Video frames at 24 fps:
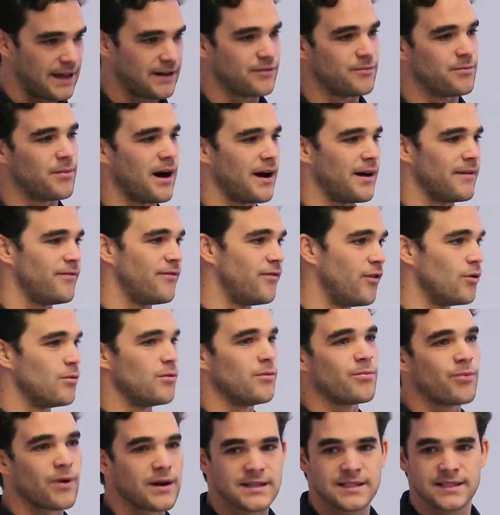end of my
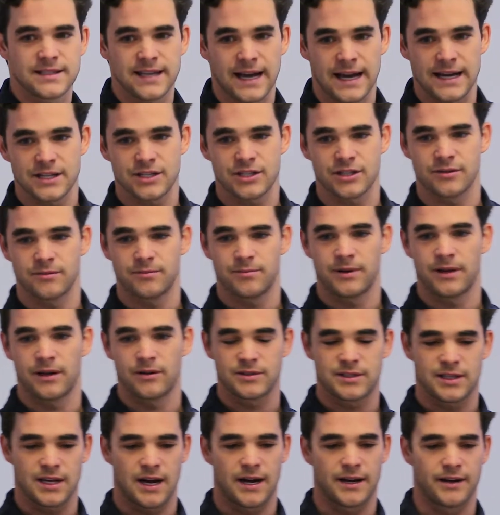formal presentation, but I
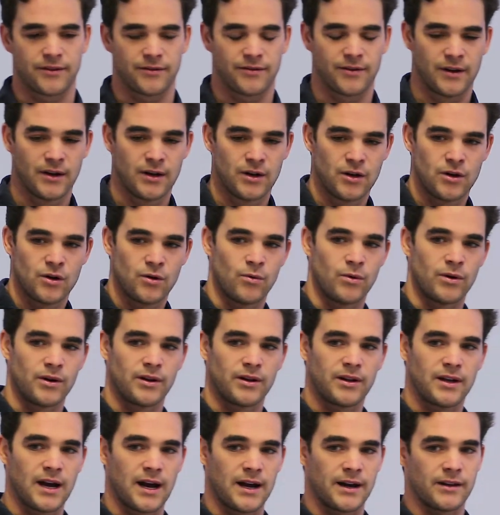was
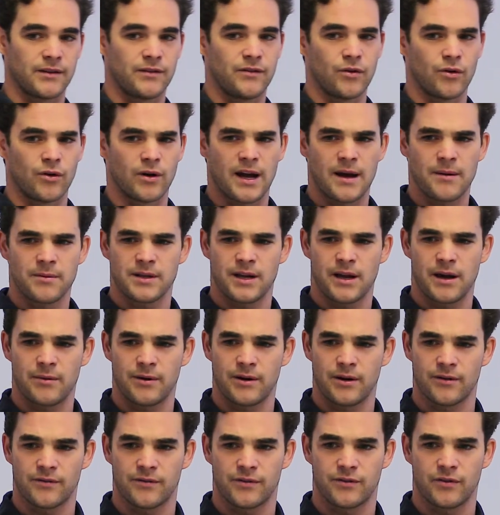wanted to talk, how are
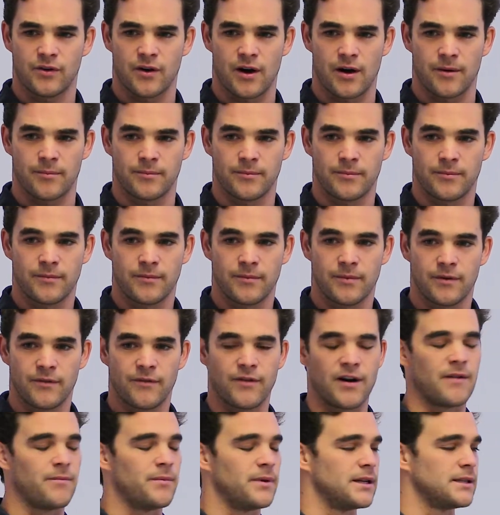we going for time?
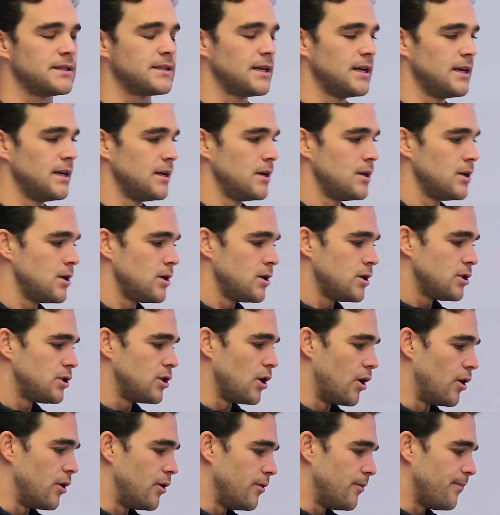5 minutes.
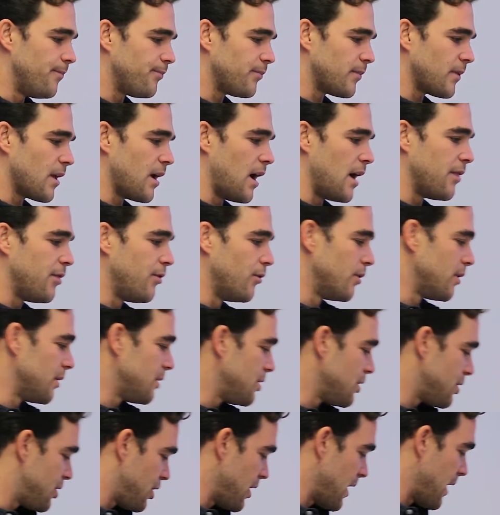So I thought
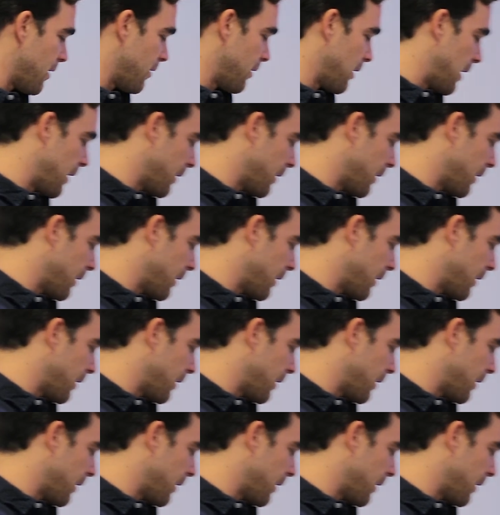I'd just share